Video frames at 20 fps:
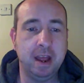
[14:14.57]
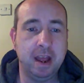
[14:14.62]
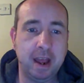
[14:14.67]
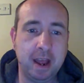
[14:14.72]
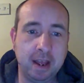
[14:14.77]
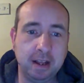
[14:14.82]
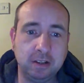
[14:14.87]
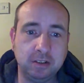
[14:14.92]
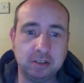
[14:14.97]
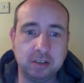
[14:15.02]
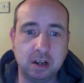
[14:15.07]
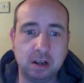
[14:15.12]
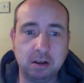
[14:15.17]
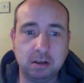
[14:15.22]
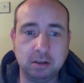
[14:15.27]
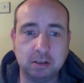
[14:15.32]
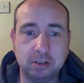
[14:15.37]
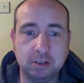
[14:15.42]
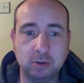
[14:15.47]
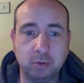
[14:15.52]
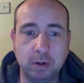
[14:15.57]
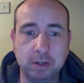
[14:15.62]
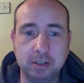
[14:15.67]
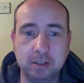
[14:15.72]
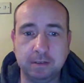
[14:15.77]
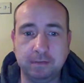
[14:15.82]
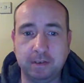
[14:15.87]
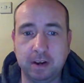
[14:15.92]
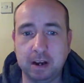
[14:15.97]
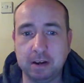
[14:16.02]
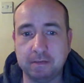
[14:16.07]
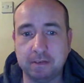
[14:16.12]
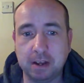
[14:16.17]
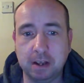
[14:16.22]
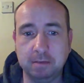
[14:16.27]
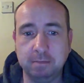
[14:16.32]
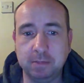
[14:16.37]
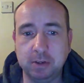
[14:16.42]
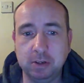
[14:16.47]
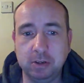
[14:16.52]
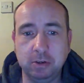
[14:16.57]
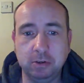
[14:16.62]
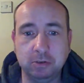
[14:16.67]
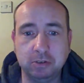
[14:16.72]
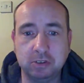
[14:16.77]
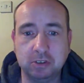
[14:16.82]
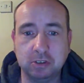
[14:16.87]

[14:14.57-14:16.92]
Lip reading: X.25 can be used